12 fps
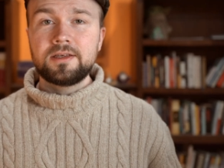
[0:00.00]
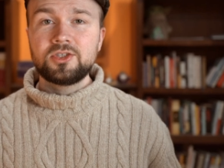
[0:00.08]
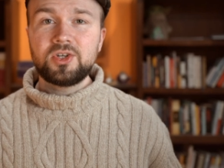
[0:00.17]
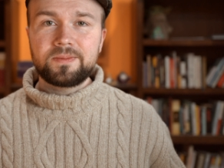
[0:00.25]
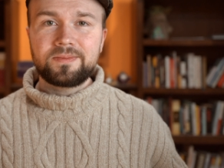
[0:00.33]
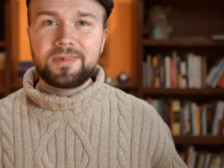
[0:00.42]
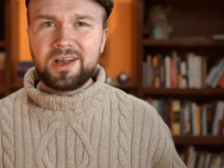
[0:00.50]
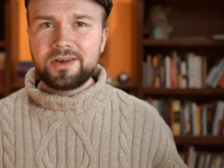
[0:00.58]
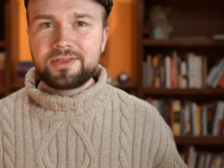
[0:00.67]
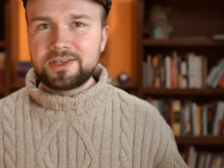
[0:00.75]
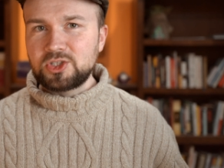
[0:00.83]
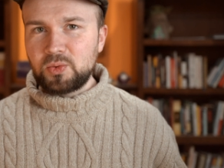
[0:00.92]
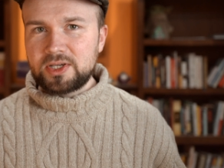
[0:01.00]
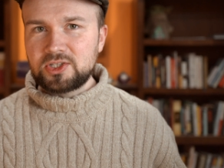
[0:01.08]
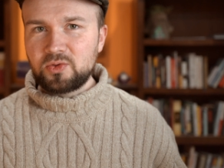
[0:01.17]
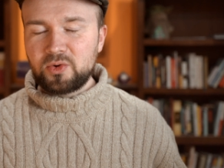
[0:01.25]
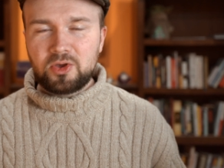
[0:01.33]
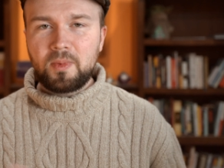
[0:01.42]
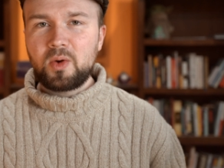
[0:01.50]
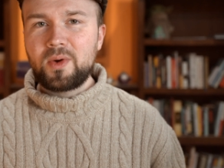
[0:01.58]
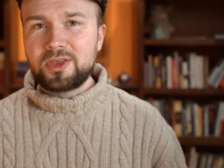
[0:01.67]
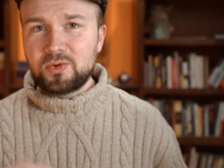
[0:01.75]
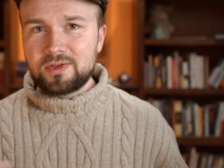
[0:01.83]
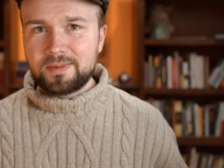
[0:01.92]
Sure, there are situations where you might
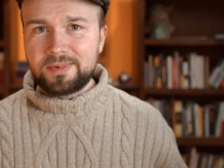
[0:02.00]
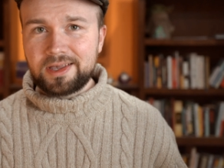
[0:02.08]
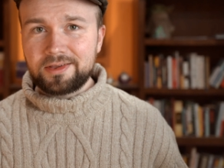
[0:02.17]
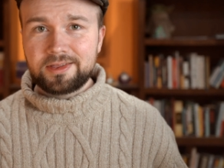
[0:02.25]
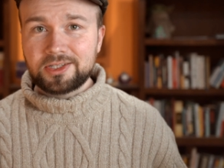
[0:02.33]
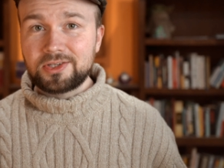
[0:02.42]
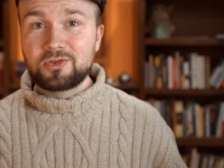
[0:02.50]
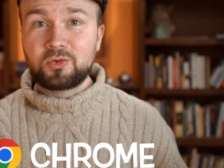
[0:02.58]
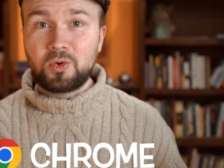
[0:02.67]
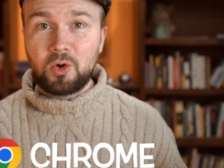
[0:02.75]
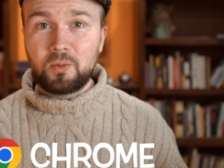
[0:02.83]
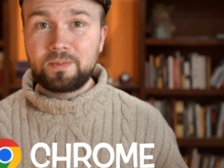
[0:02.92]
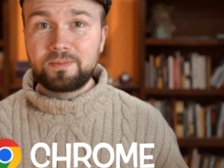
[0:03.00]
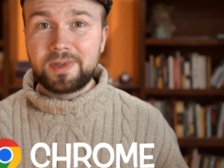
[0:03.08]
want to use something else such as Chrome,